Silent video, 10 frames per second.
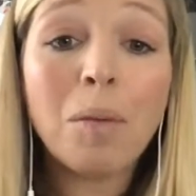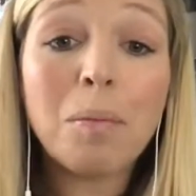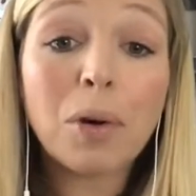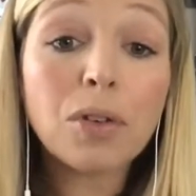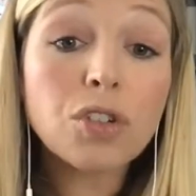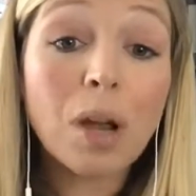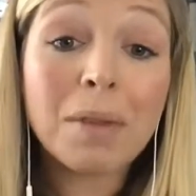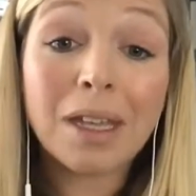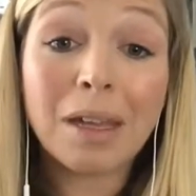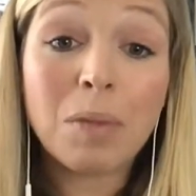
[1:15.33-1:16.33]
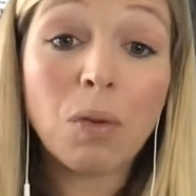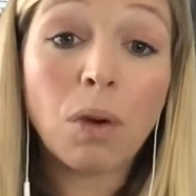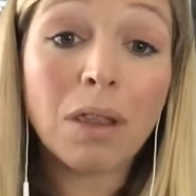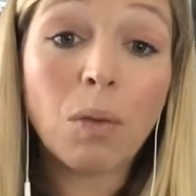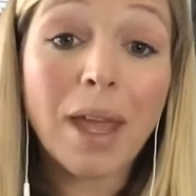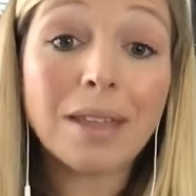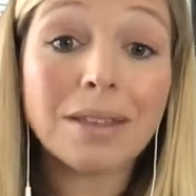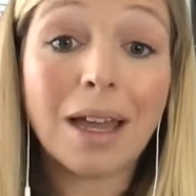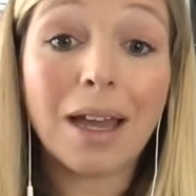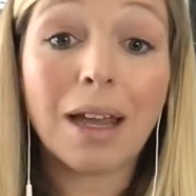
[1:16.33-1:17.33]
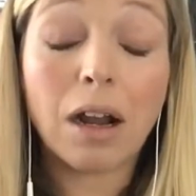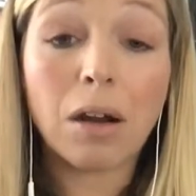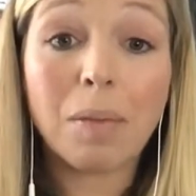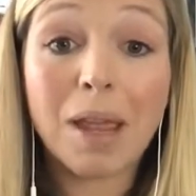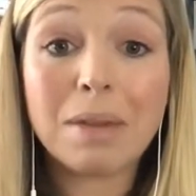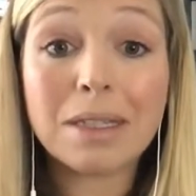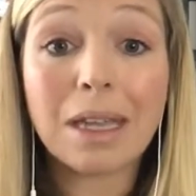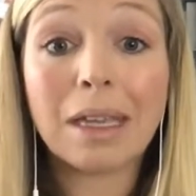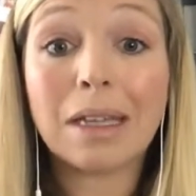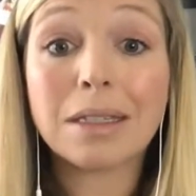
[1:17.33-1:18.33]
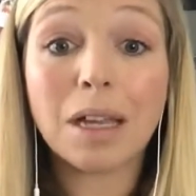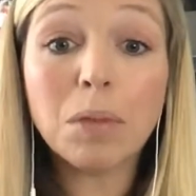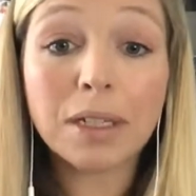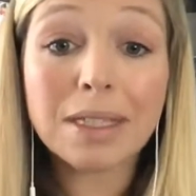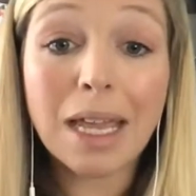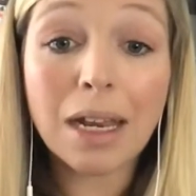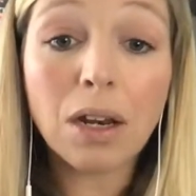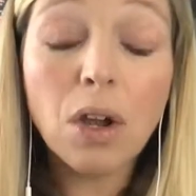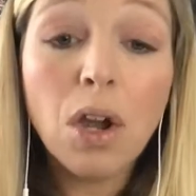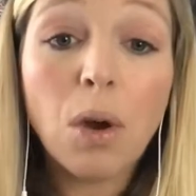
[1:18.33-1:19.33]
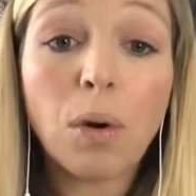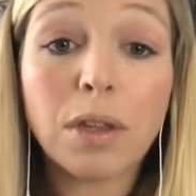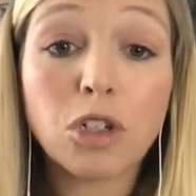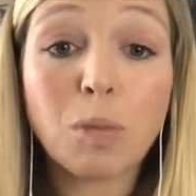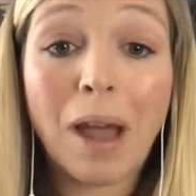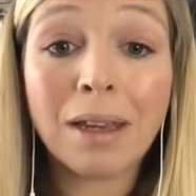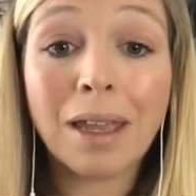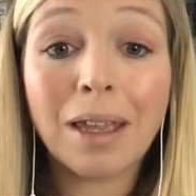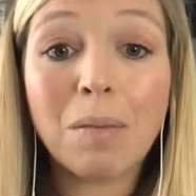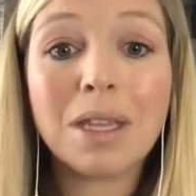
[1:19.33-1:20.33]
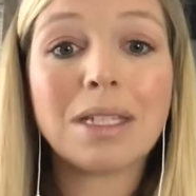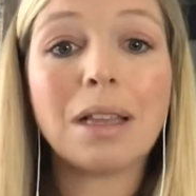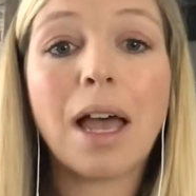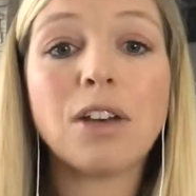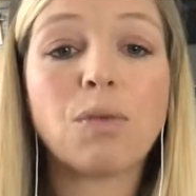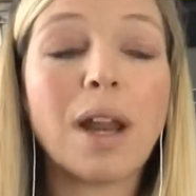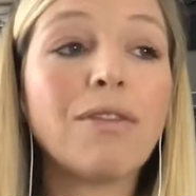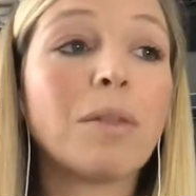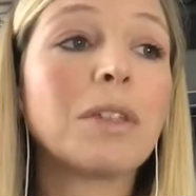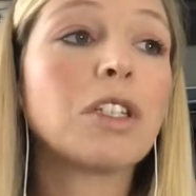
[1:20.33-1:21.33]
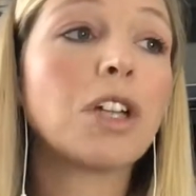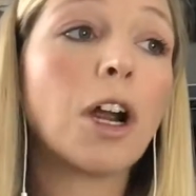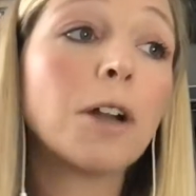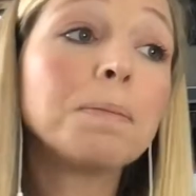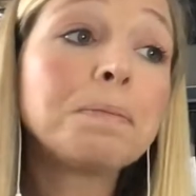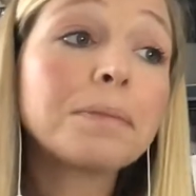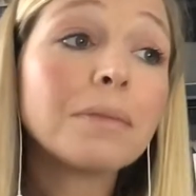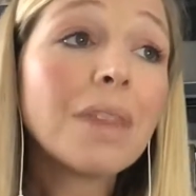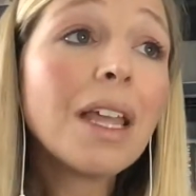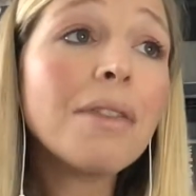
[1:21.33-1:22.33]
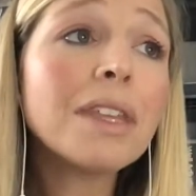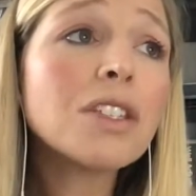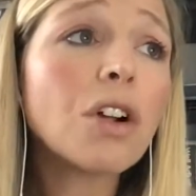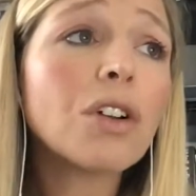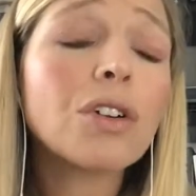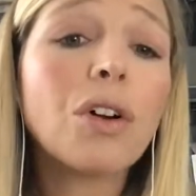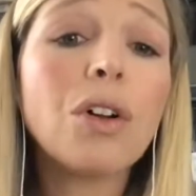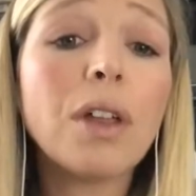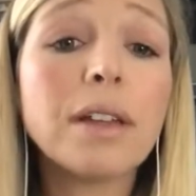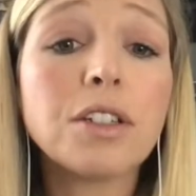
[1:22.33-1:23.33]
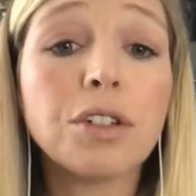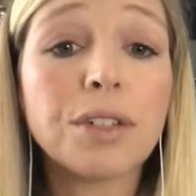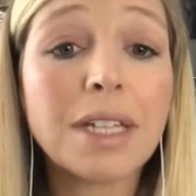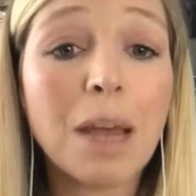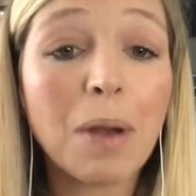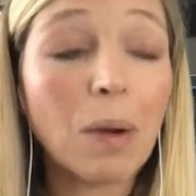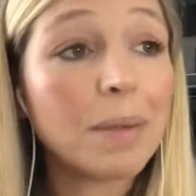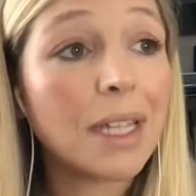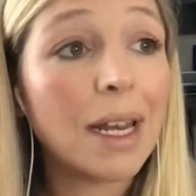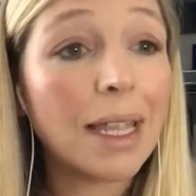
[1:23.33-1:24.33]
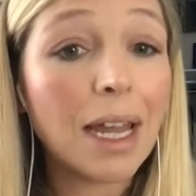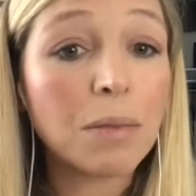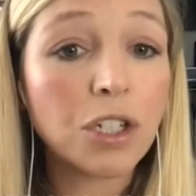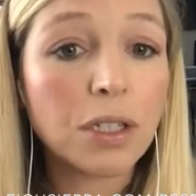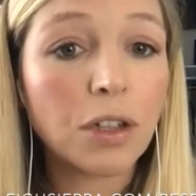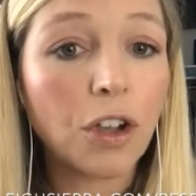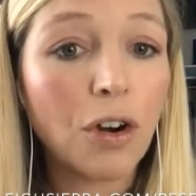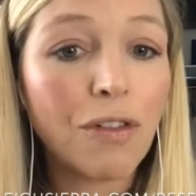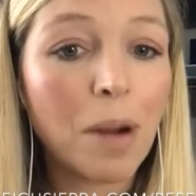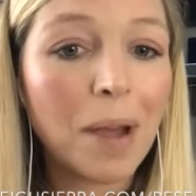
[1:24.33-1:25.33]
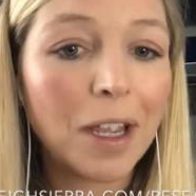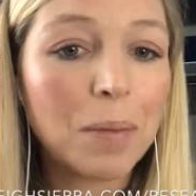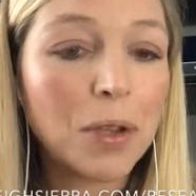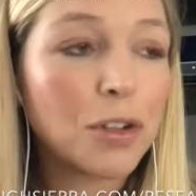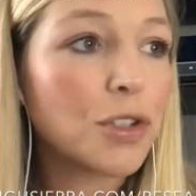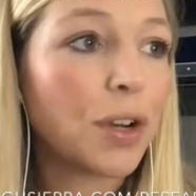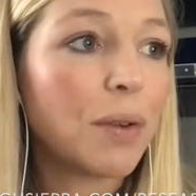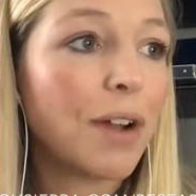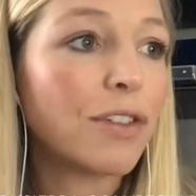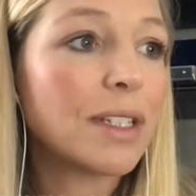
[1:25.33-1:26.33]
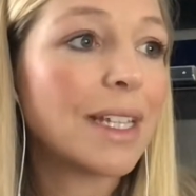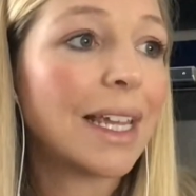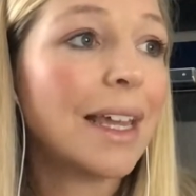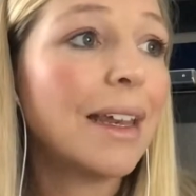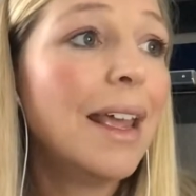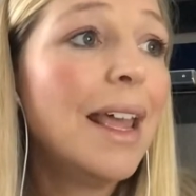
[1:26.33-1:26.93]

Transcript: Birth trauma can be one of the ways that our babies can get subluxated or their spine can get misaligned right from the start. This article, as you'll see on my website, and again, I'm just looking over at my computer screen referencing it,